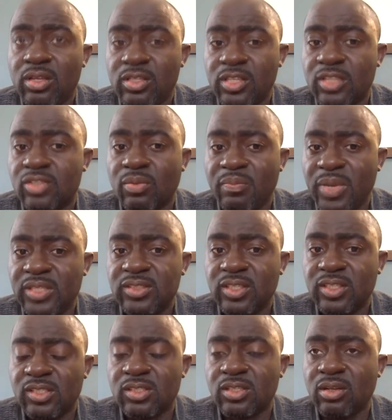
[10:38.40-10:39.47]
just on
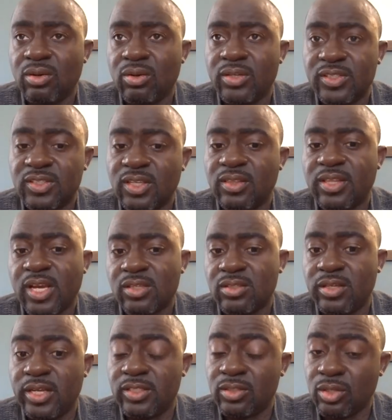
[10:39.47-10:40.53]
maintenance alone is
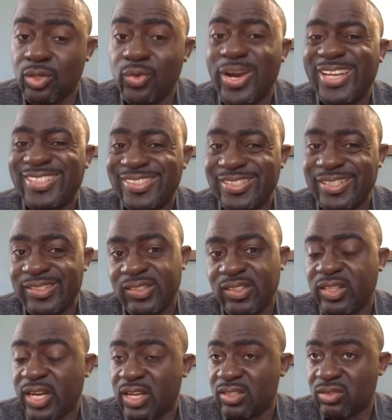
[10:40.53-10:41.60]
$10,000. So you at
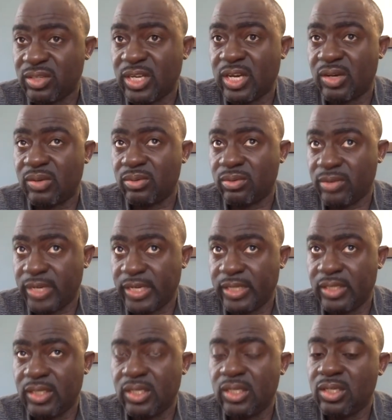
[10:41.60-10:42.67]
60,000 now, right?
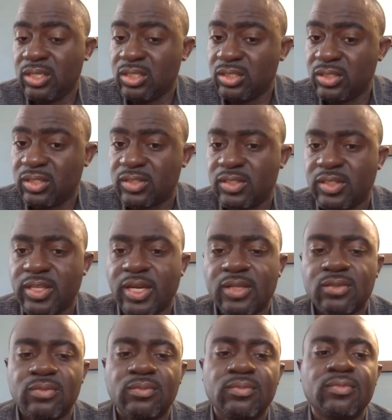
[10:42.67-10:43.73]

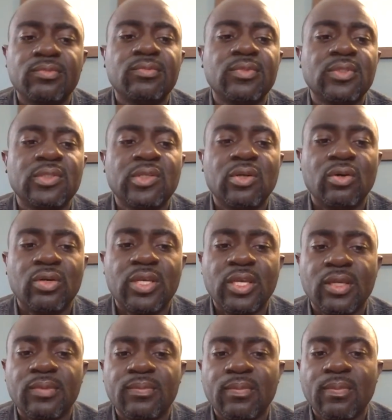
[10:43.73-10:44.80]
60,000.
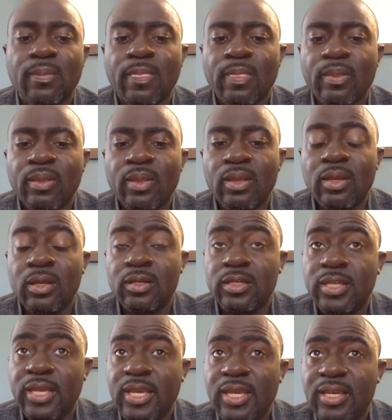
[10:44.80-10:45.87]
Okay.
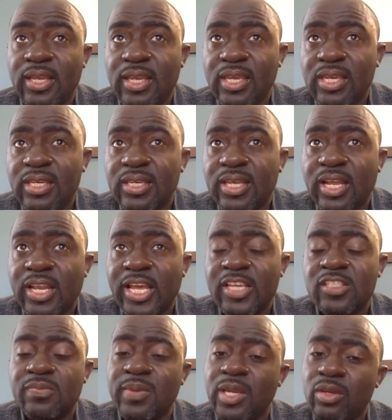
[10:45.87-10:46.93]
Then in that
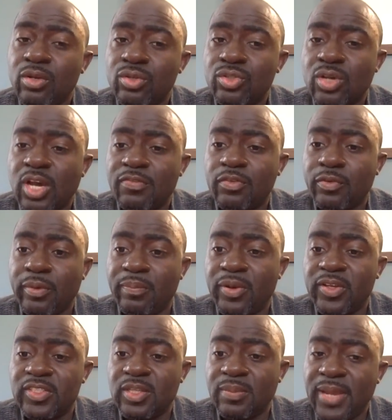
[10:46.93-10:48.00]
lifespan, you also have to
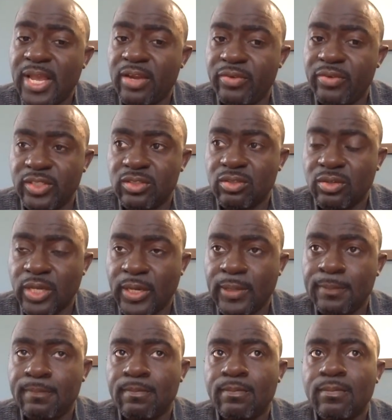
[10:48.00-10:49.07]
replace the batteries. Okay.